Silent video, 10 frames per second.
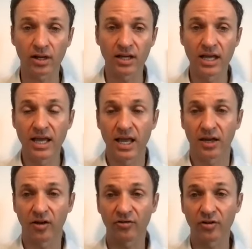
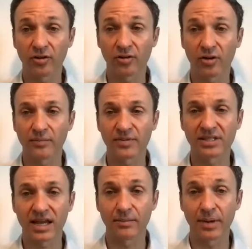and also look up
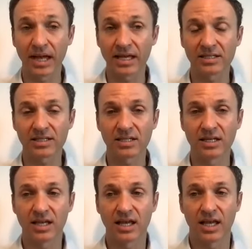Setabase,
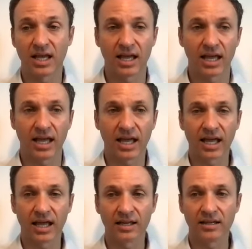
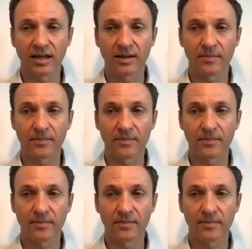and